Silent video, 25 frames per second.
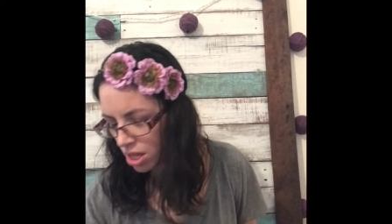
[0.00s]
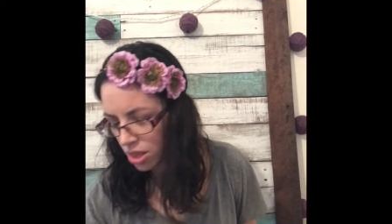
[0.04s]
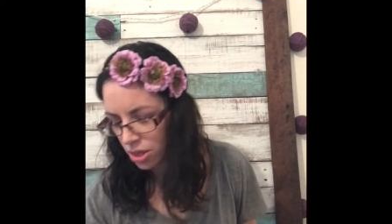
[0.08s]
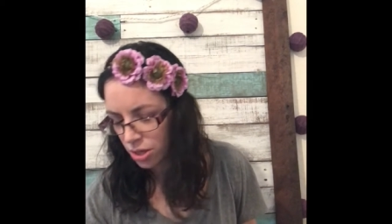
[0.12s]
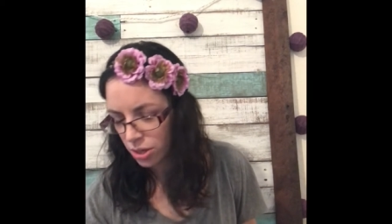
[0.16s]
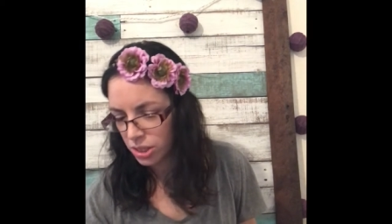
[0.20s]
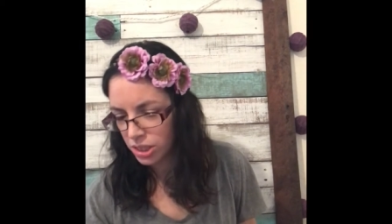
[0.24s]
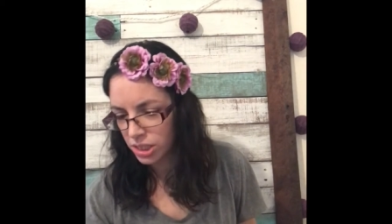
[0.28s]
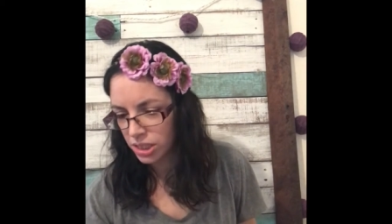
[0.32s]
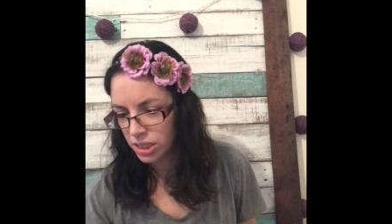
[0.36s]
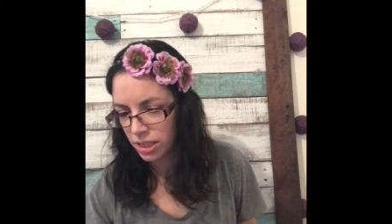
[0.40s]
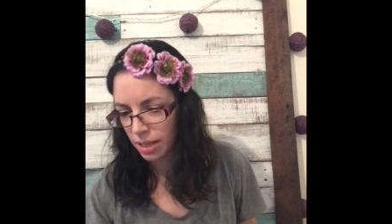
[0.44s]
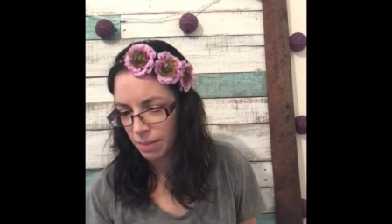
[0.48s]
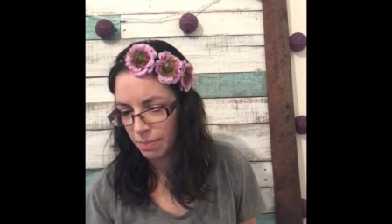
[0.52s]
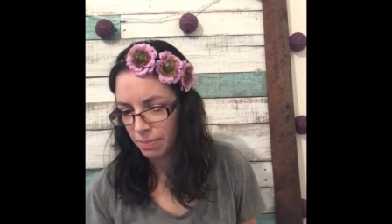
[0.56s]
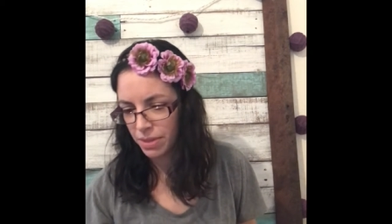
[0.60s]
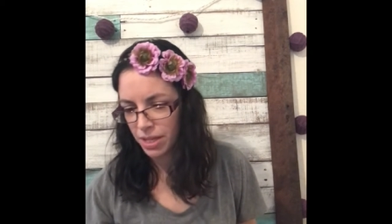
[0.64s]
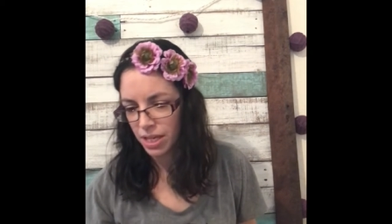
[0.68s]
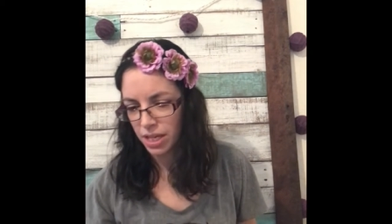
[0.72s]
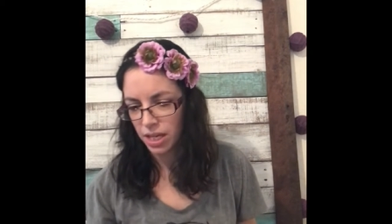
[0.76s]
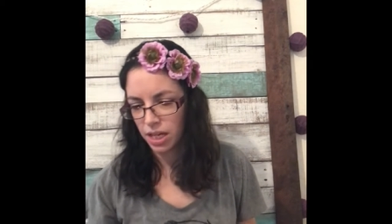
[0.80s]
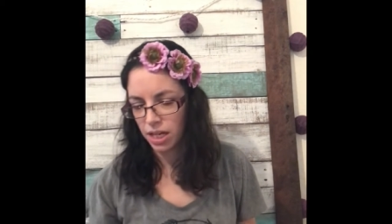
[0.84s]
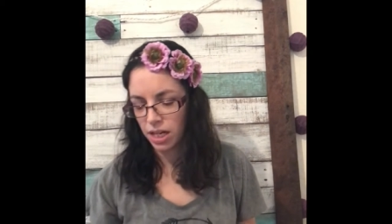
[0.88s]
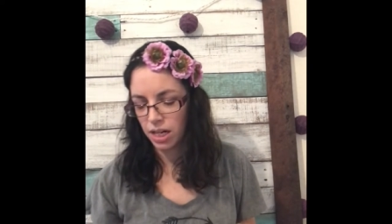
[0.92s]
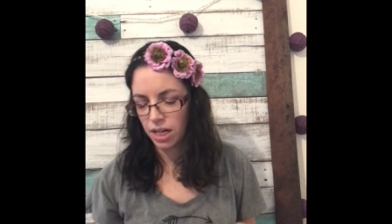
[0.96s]
There's
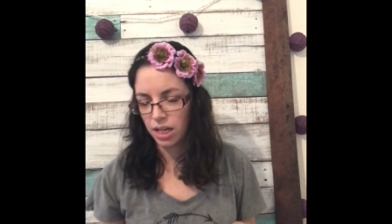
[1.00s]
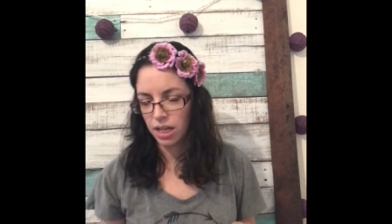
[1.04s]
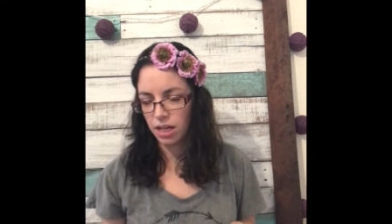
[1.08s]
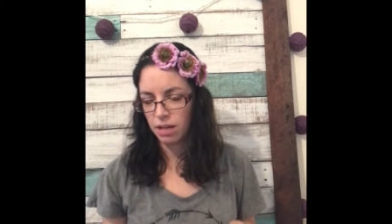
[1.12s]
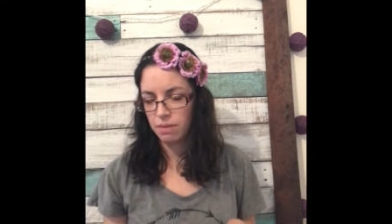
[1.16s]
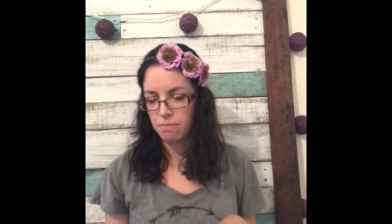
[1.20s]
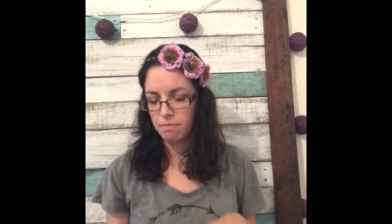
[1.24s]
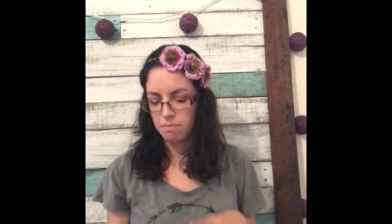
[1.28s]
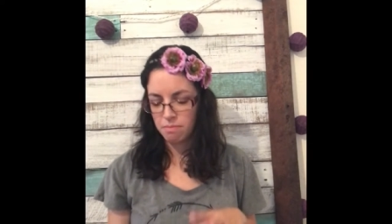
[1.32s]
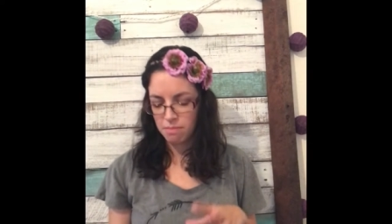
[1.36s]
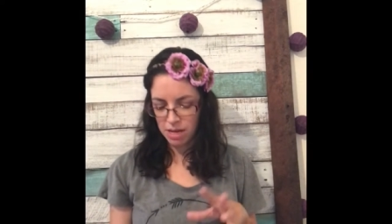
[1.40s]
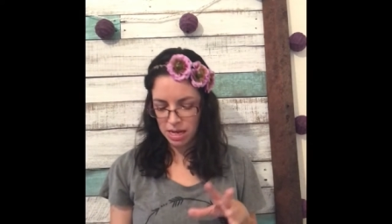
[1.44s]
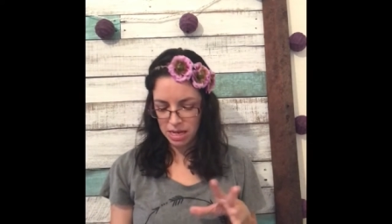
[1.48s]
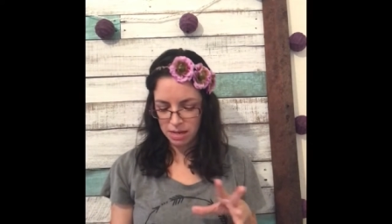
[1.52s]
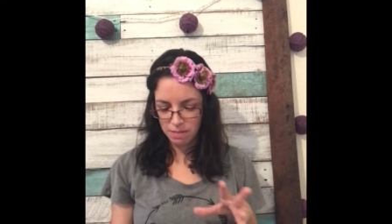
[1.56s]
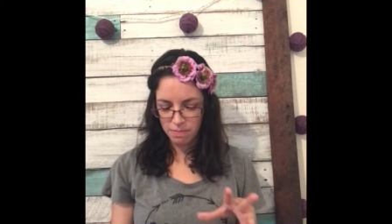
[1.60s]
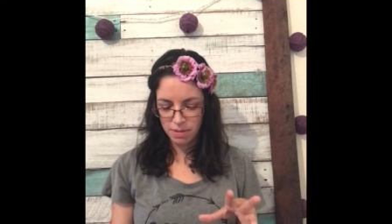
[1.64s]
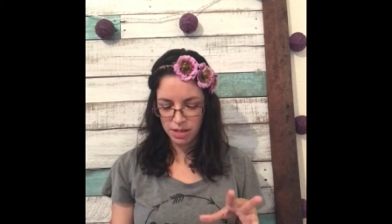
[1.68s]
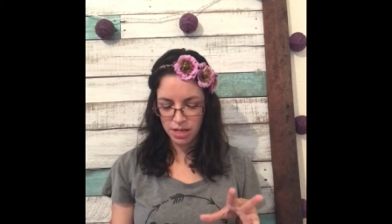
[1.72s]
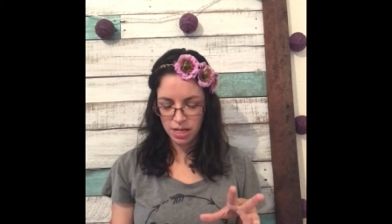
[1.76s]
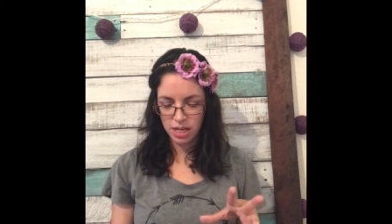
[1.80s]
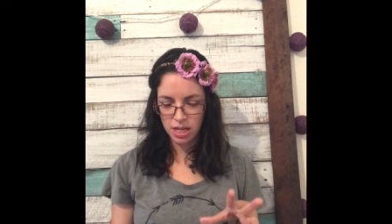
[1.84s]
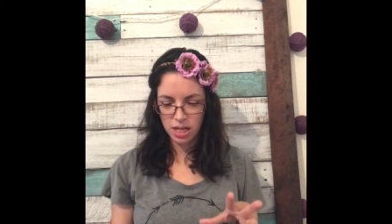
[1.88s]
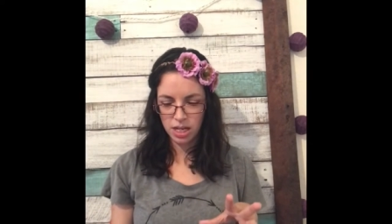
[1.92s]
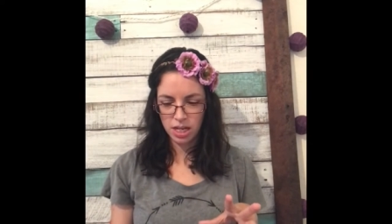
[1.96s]
something in it.
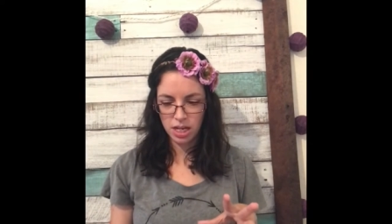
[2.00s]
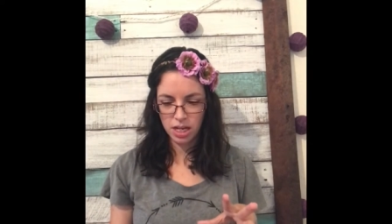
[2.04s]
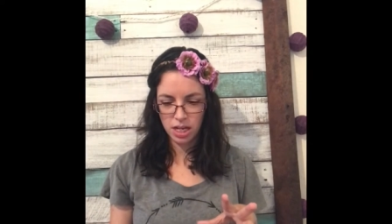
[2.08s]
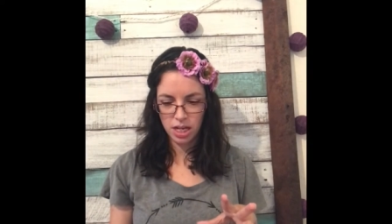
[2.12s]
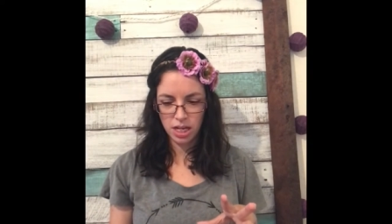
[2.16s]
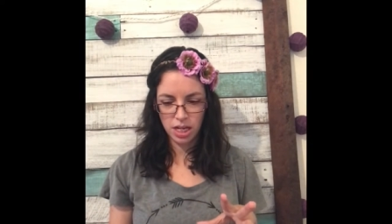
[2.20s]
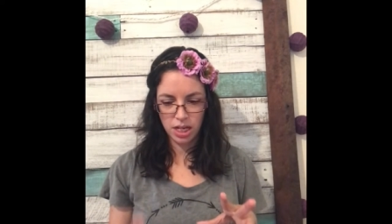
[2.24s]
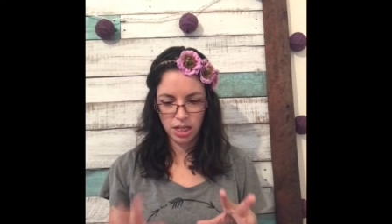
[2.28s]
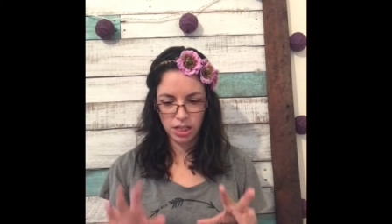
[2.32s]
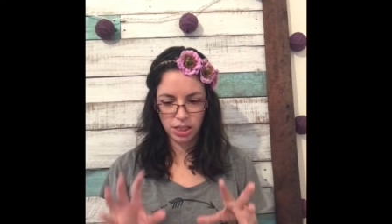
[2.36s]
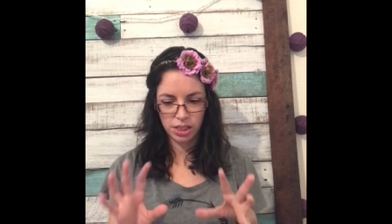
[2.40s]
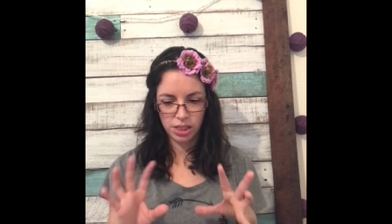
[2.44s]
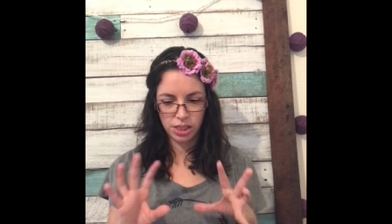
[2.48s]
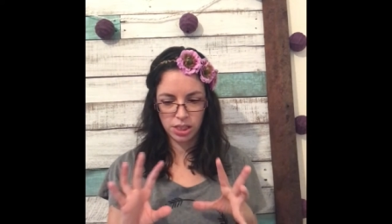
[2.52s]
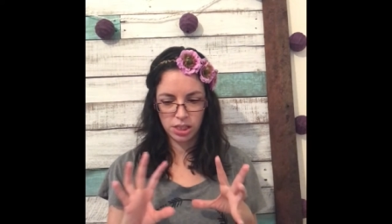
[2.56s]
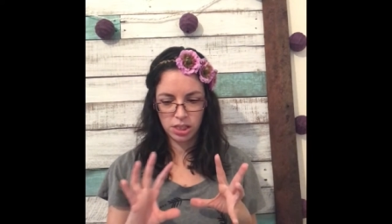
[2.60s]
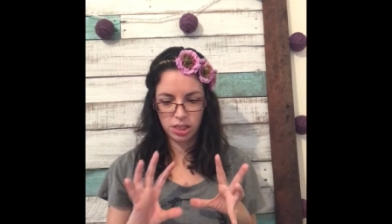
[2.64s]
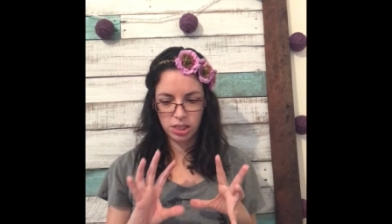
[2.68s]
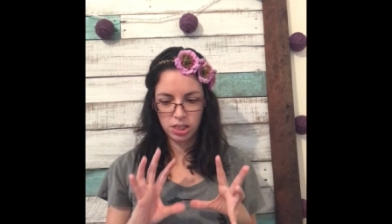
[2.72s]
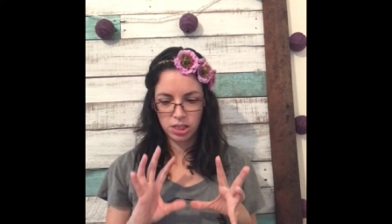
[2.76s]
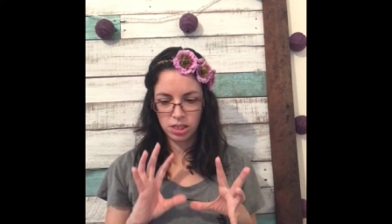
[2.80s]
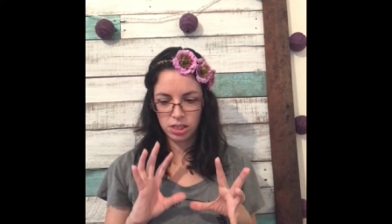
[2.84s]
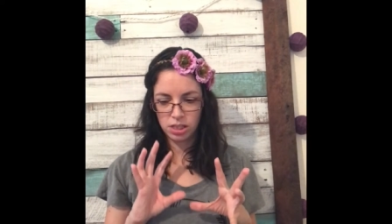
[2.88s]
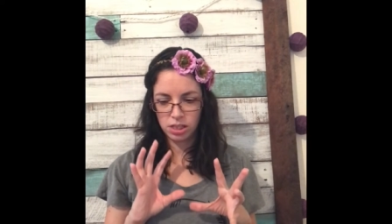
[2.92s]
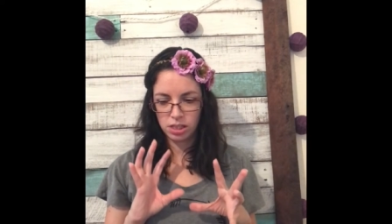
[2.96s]
Maybe
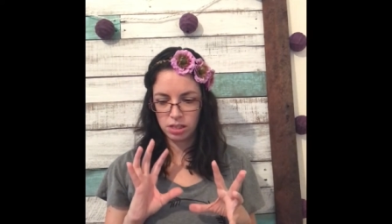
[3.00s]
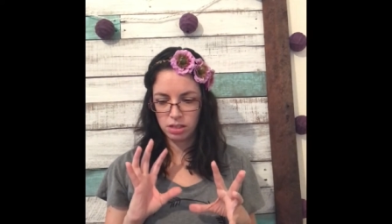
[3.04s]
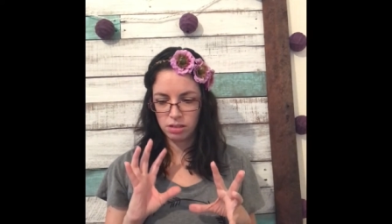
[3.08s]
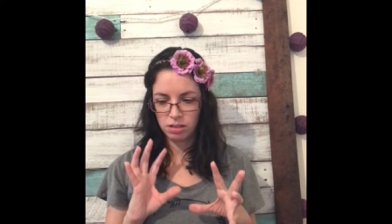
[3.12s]
it's,